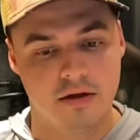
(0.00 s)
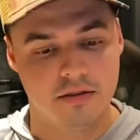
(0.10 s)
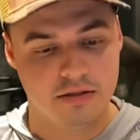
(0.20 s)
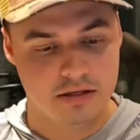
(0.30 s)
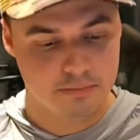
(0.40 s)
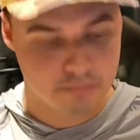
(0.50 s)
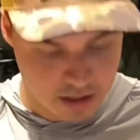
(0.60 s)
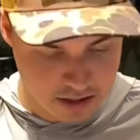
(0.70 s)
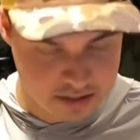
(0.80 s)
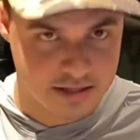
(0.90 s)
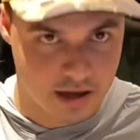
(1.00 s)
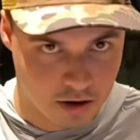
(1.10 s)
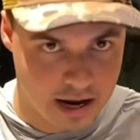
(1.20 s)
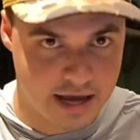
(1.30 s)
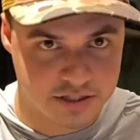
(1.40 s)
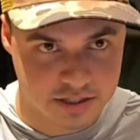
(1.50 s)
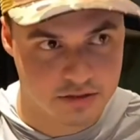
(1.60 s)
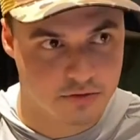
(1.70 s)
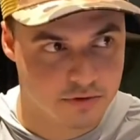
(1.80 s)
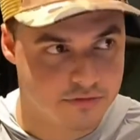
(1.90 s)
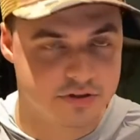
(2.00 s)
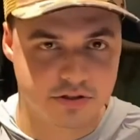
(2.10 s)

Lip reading: the bugs that are hatching in the rivers